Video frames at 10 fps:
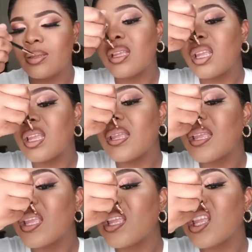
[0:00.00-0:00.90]
to
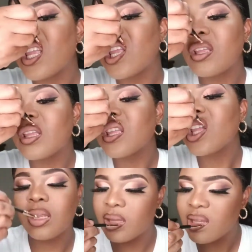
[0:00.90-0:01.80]
basically blend it
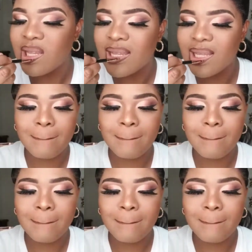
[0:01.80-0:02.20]
out. You can use